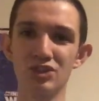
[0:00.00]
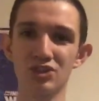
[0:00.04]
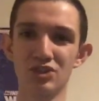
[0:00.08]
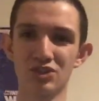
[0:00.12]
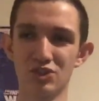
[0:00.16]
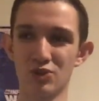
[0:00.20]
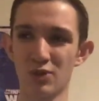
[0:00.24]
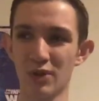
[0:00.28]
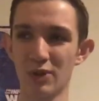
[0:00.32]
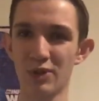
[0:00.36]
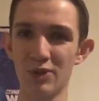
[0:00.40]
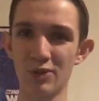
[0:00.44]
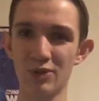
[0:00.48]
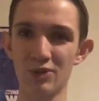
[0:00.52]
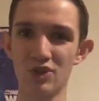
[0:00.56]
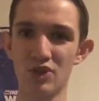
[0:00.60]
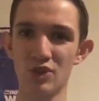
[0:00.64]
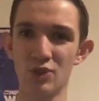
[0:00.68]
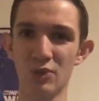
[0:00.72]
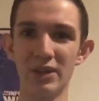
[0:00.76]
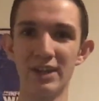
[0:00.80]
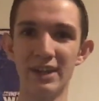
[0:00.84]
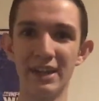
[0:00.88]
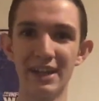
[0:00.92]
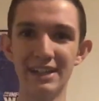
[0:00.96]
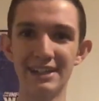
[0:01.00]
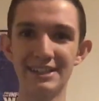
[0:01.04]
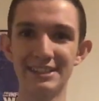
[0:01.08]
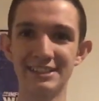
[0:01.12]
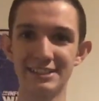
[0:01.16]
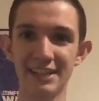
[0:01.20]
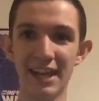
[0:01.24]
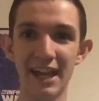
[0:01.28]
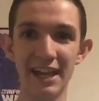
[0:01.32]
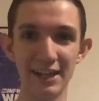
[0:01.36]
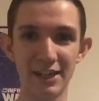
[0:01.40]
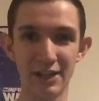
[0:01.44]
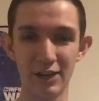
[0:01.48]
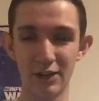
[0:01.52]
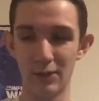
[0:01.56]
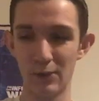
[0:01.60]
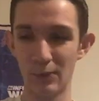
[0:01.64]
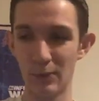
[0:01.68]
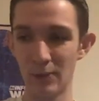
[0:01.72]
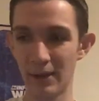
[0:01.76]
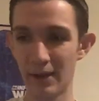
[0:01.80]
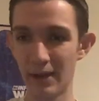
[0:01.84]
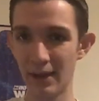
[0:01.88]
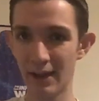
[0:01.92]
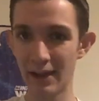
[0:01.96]
trick-or-treating
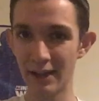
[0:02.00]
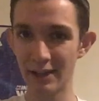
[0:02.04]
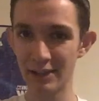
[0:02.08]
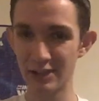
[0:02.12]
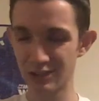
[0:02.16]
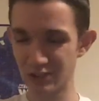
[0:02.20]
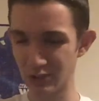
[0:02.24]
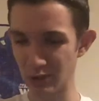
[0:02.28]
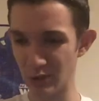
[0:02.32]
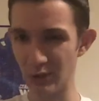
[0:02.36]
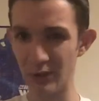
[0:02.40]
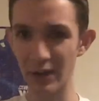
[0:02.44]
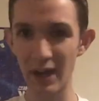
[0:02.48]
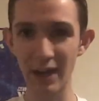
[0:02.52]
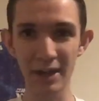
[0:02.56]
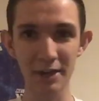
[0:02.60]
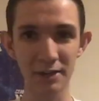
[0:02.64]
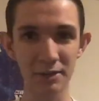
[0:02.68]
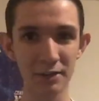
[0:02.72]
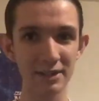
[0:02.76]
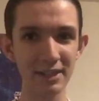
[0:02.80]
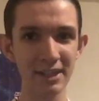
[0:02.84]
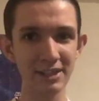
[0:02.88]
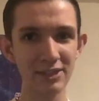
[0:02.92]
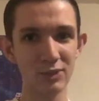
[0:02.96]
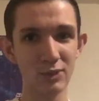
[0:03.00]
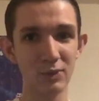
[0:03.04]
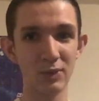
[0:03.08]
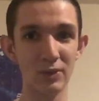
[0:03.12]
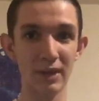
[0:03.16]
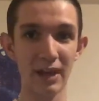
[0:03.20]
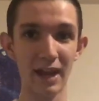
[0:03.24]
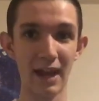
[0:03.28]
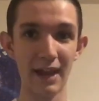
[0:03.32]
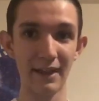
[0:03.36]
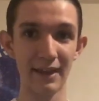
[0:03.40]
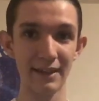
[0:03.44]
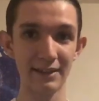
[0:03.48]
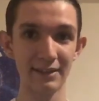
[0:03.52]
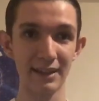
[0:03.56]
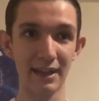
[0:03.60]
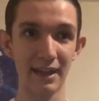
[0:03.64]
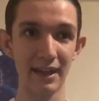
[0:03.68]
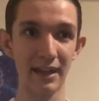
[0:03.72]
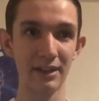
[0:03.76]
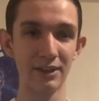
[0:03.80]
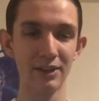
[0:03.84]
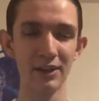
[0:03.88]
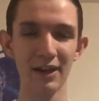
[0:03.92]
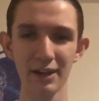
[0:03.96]
psycho. So you're not gonna relate to a guy like
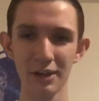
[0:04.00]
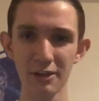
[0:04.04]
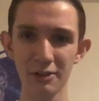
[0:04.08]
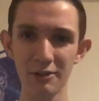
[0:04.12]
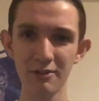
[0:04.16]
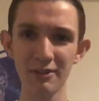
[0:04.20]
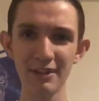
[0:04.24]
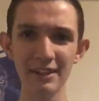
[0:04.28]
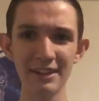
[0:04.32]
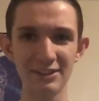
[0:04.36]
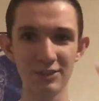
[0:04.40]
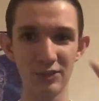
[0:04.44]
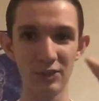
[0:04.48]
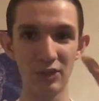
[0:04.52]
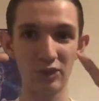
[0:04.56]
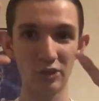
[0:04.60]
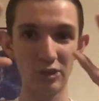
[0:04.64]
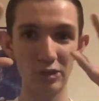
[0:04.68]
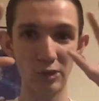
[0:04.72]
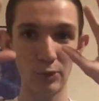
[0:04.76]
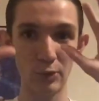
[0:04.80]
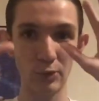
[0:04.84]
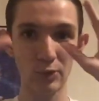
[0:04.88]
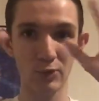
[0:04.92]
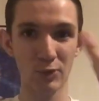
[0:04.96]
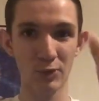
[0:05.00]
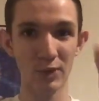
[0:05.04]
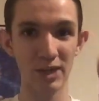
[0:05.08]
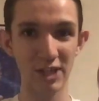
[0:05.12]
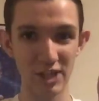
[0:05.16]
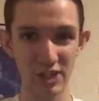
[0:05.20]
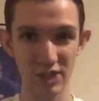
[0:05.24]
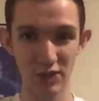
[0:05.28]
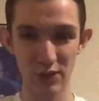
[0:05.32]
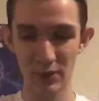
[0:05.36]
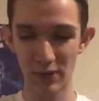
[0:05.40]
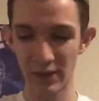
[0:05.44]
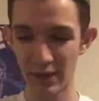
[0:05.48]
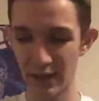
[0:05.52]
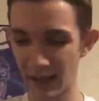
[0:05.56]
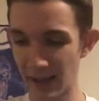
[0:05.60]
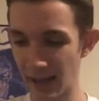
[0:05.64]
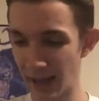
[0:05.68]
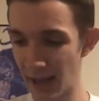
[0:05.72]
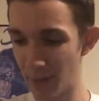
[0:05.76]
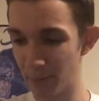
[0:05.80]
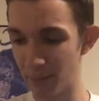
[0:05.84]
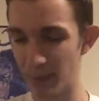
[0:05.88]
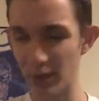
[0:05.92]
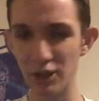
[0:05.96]
that. You're not gonna relate to this little creature.
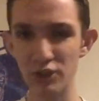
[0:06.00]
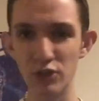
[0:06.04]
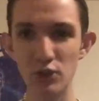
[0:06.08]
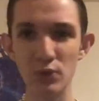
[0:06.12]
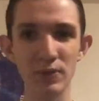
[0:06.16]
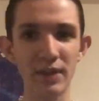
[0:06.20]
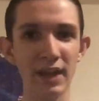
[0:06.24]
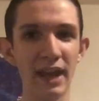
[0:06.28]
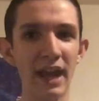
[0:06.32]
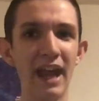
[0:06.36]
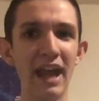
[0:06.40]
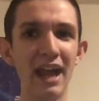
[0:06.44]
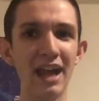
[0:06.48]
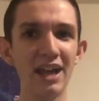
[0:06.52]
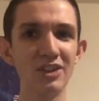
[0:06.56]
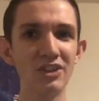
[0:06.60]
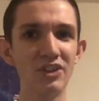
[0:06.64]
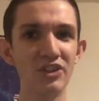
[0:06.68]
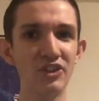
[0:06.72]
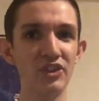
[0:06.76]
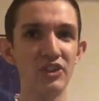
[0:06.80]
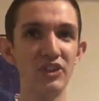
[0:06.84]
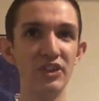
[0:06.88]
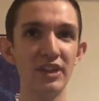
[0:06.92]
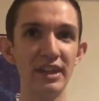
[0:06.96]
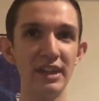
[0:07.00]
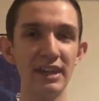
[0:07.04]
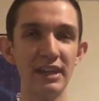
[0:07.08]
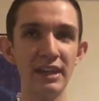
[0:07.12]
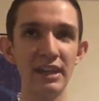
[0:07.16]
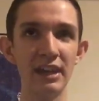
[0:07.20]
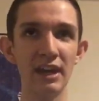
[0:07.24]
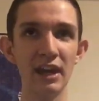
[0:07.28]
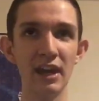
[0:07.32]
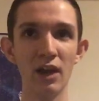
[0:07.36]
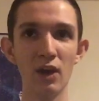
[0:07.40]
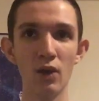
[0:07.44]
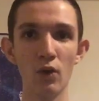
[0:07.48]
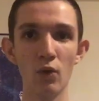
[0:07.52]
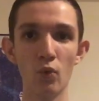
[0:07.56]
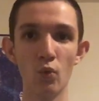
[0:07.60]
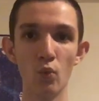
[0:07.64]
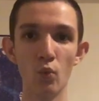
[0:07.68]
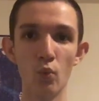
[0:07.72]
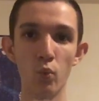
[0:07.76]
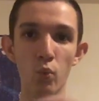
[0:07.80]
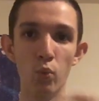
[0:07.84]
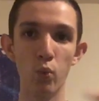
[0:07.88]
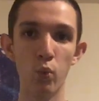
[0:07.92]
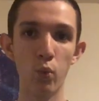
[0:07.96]
But you can see
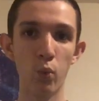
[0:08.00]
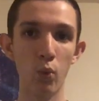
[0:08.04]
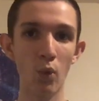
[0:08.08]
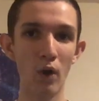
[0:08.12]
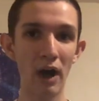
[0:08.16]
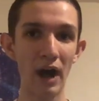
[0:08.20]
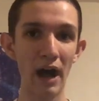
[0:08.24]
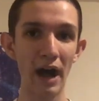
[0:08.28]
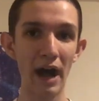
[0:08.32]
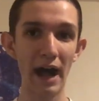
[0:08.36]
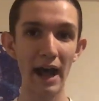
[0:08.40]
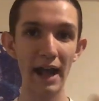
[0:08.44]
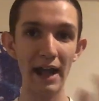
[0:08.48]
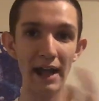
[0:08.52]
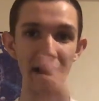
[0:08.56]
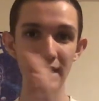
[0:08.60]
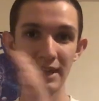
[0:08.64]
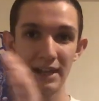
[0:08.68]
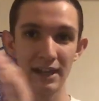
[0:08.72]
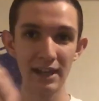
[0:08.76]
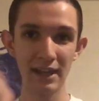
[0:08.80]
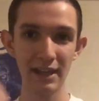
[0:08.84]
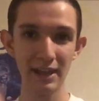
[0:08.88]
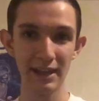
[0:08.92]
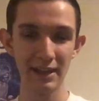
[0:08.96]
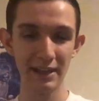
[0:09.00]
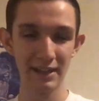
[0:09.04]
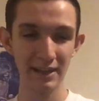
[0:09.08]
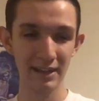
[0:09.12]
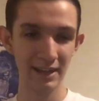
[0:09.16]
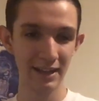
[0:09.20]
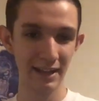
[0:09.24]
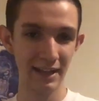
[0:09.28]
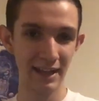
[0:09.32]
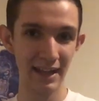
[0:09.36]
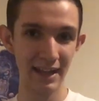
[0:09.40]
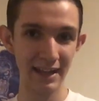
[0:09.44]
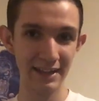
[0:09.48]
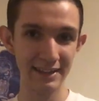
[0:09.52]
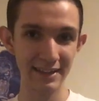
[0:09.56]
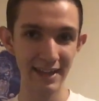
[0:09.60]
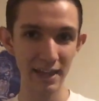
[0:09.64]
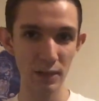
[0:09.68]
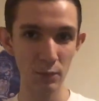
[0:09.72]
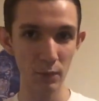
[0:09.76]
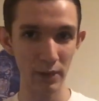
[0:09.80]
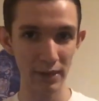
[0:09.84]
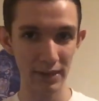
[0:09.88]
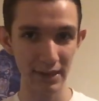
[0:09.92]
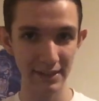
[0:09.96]
why he
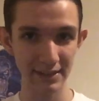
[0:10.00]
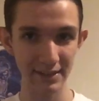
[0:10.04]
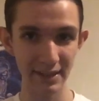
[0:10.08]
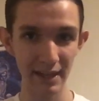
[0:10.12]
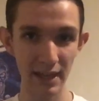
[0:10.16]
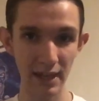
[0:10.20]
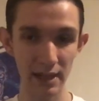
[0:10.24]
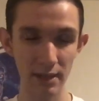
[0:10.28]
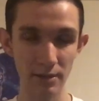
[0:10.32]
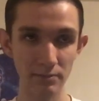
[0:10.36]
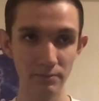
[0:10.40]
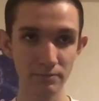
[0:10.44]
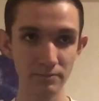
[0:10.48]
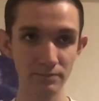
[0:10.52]
did what he did.